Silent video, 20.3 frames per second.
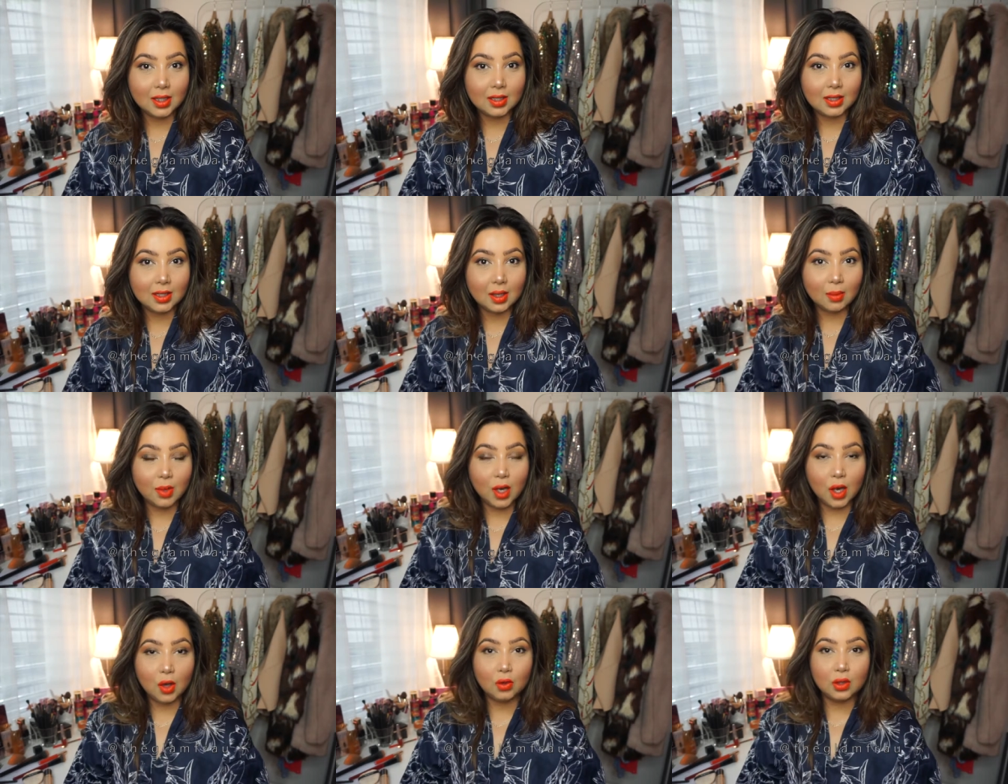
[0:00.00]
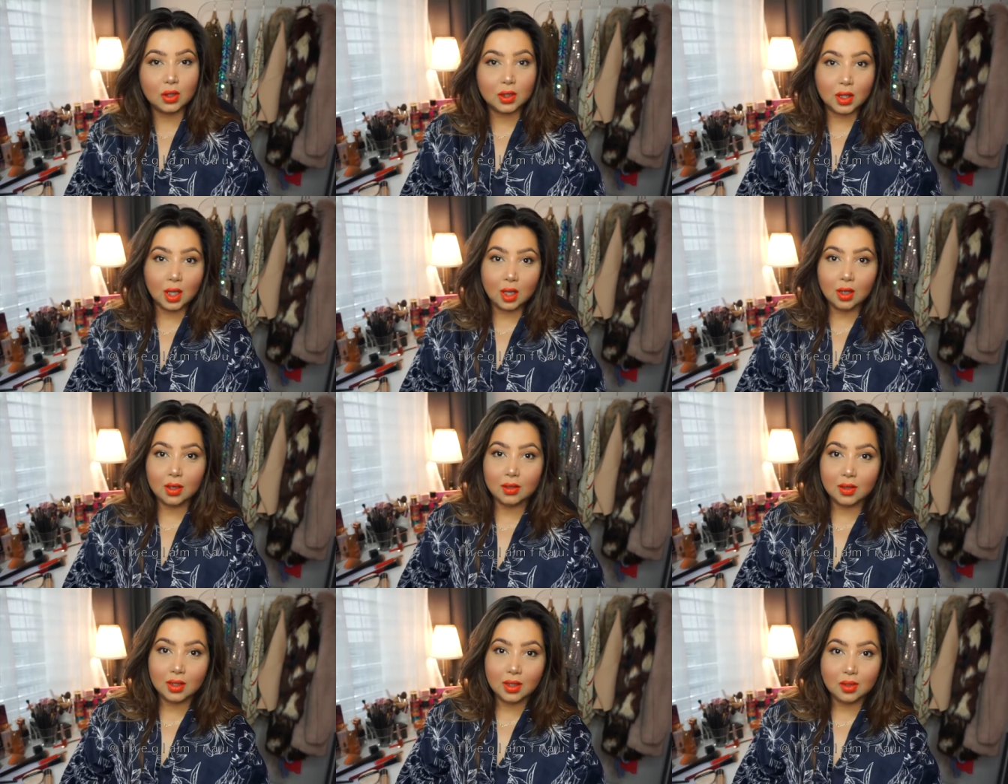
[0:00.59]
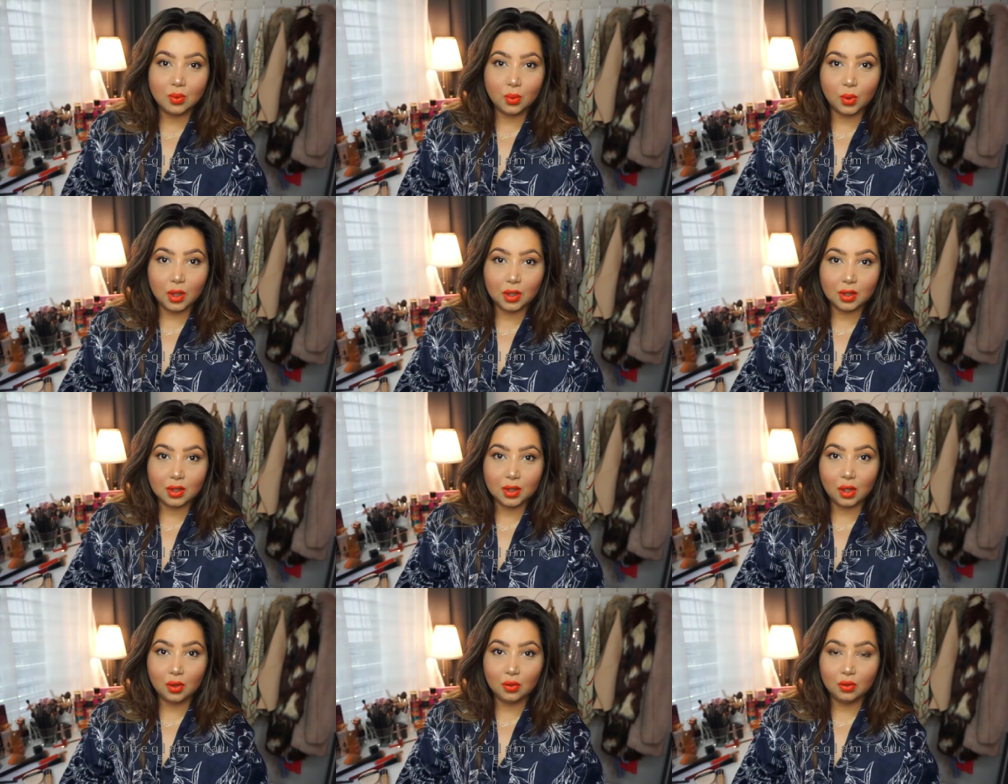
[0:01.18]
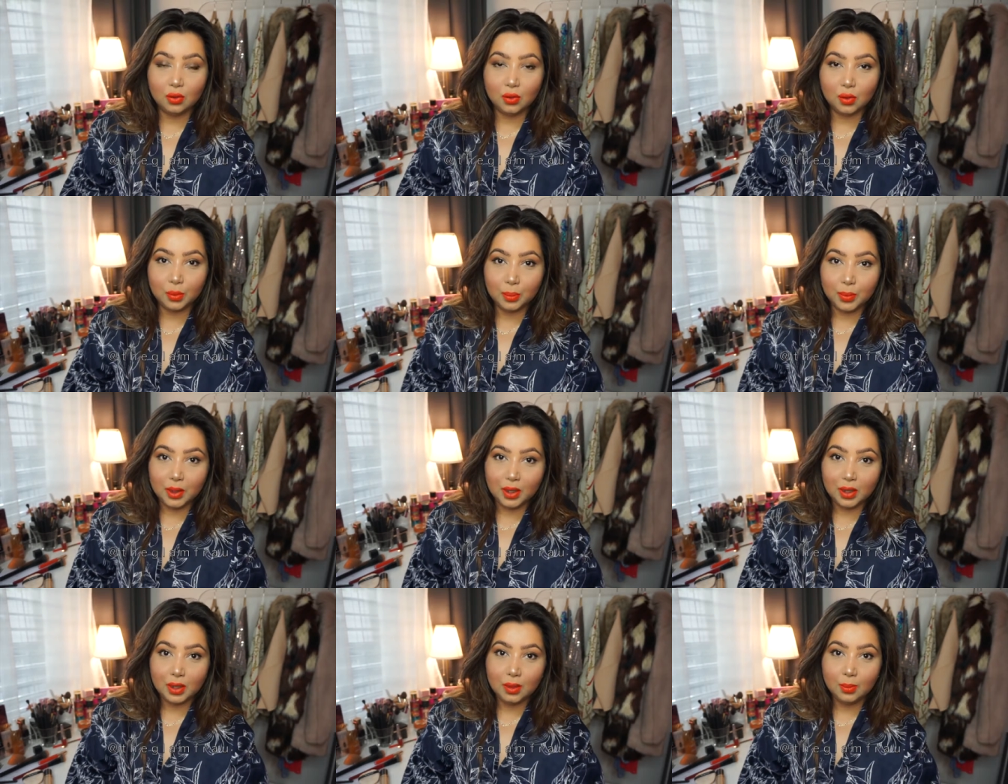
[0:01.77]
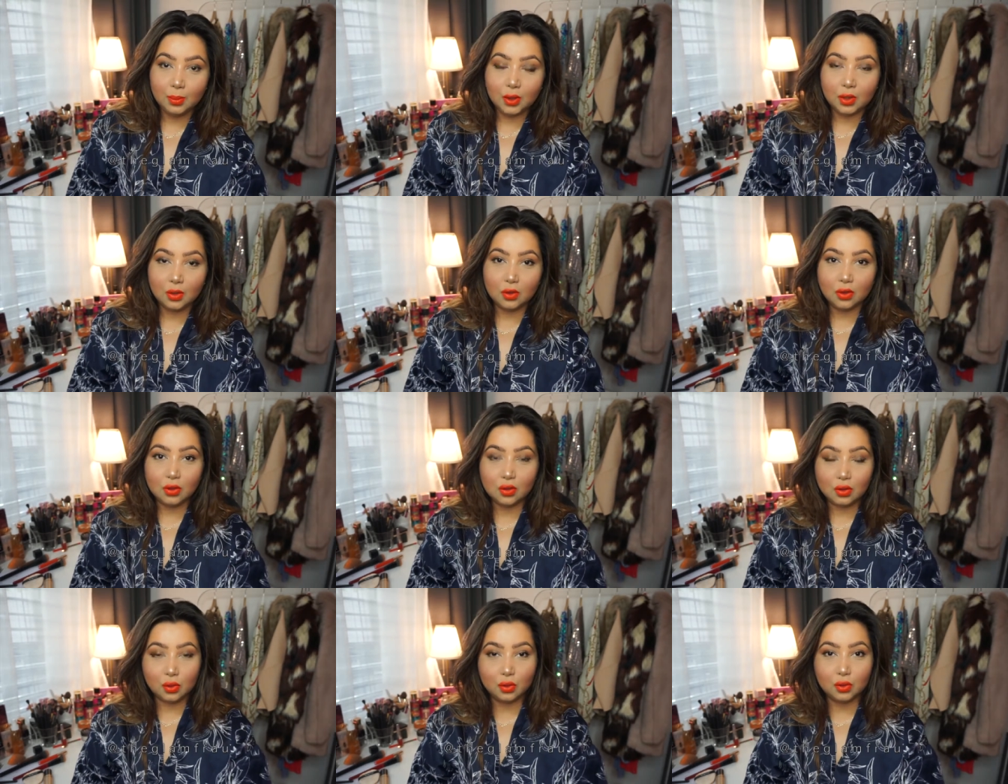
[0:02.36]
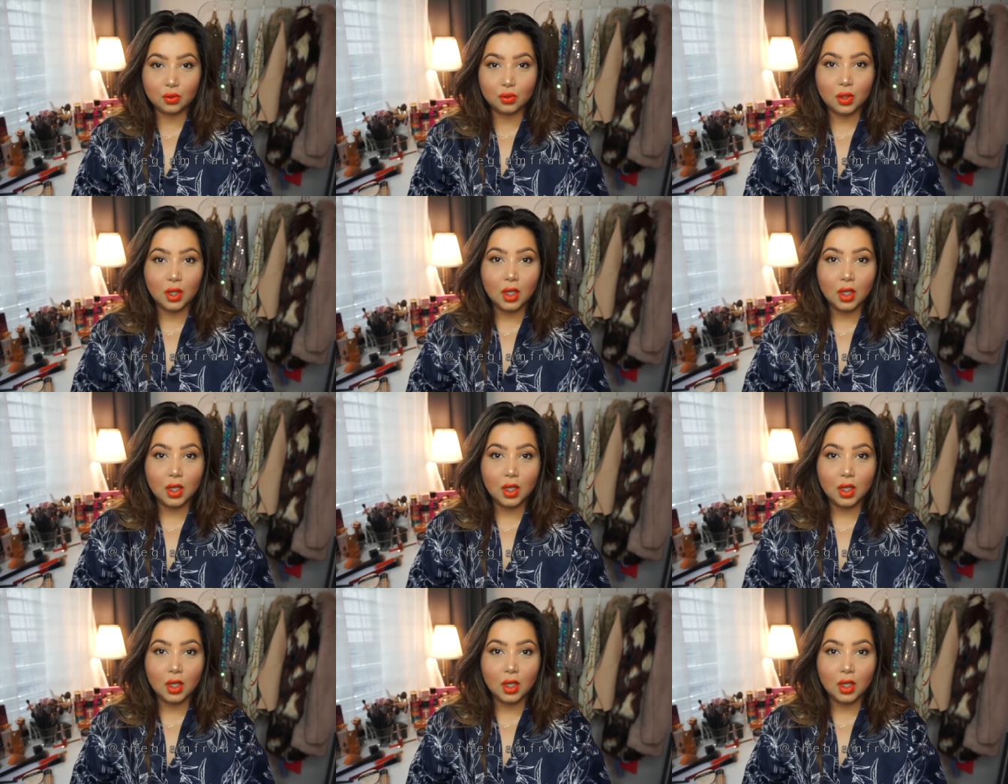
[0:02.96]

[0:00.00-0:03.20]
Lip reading: Somehow the color has worked out for me because of,